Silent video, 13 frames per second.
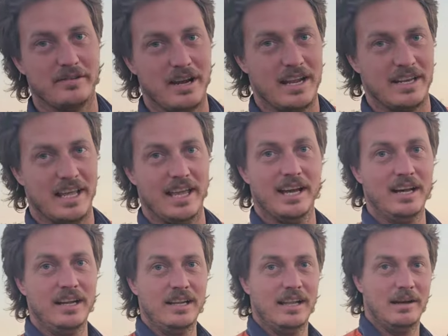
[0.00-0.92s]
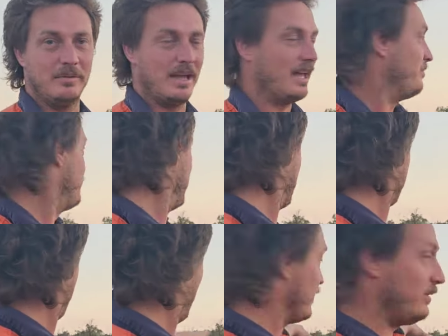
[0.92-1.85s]
out here and we had a
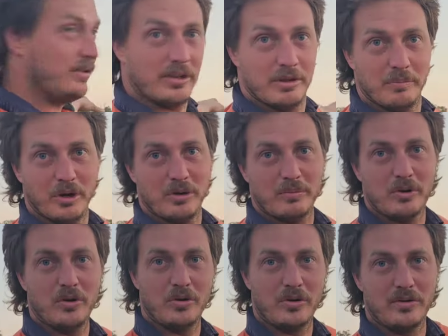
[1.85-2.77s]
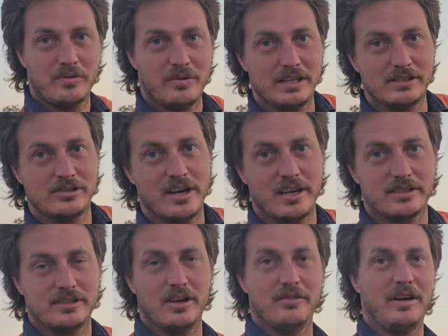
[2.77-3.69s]
big puddle on the bottom corner of the racetrack,
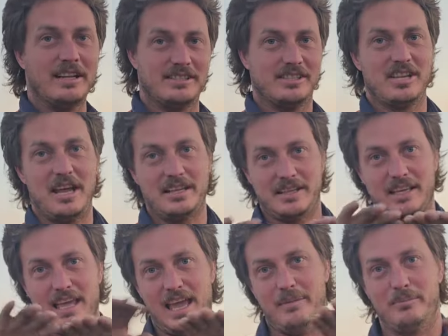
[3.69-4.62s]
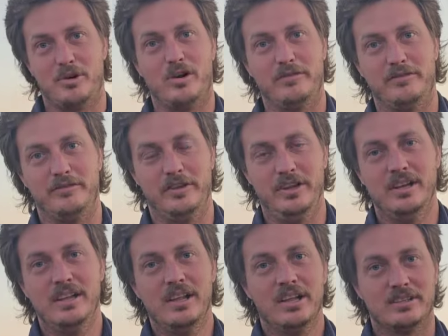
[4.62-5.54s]
so I've had to take the camber off of
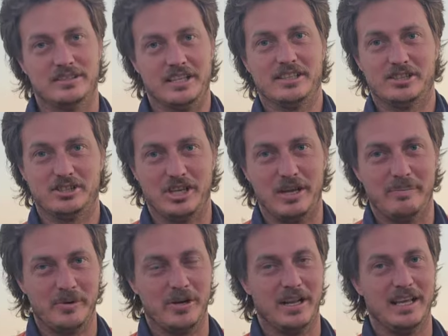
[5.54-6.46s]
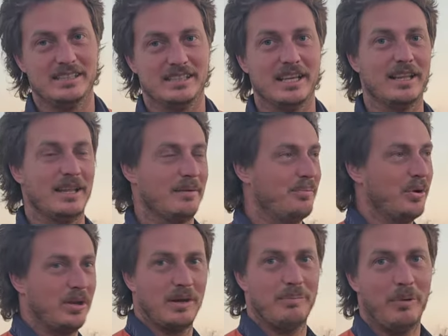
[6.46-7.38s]
it because that's cheaper and easier than
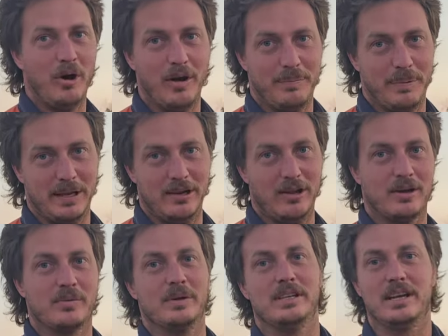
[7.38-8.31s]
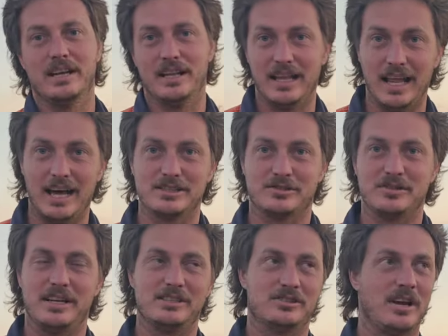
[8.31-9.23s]
putting a pipe in like we did at the last
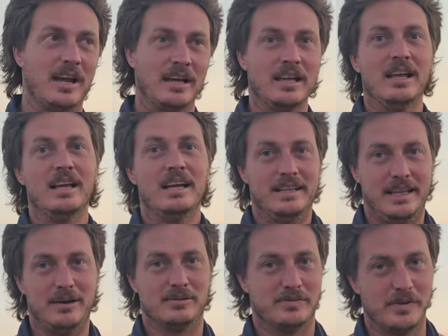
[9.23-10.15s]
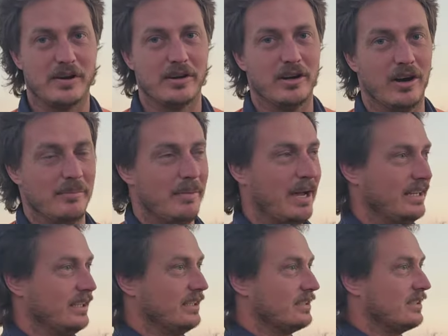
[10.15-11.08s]
racetrack, and that was very high
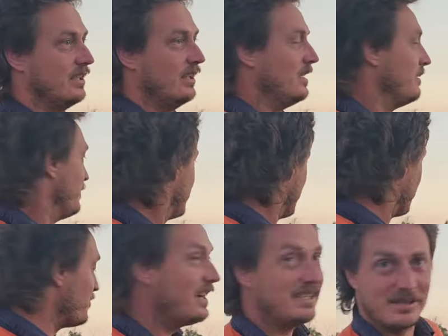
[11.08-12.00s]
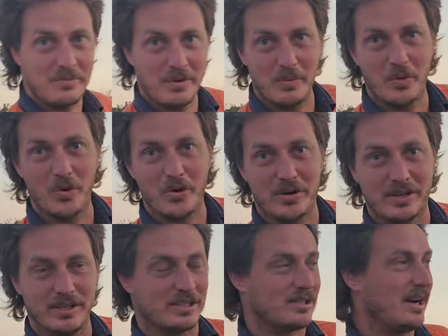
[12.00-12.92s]
maintenance. The reason we're
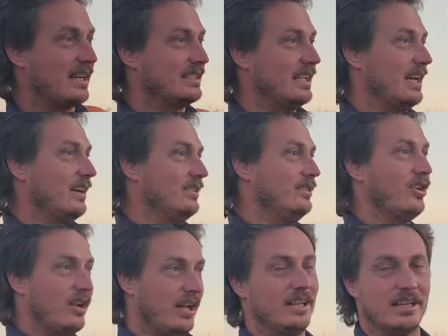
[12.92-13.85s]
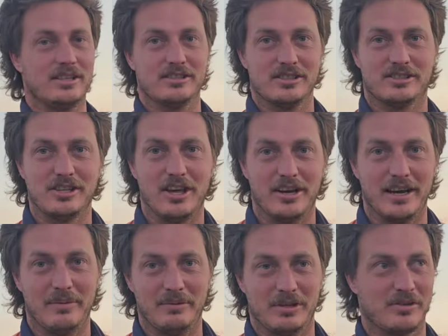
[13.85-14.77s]
watering the track down, not only because I stirred it
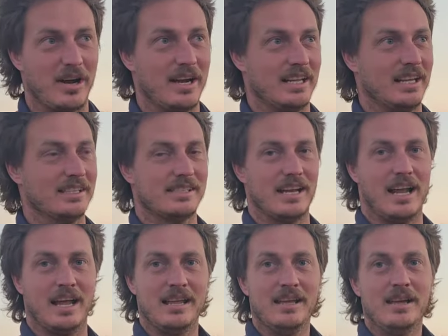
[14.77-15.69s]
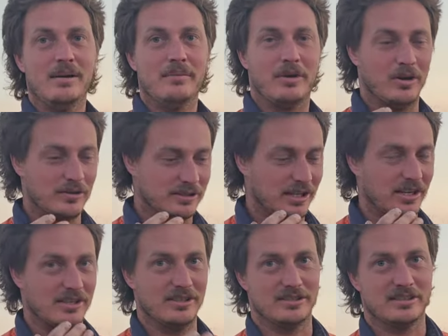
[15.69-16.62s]
up with a grader yesterday, but also
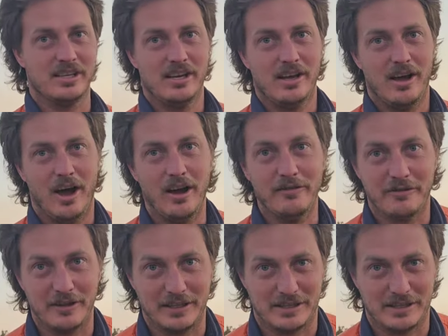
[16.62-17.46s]
because hopefully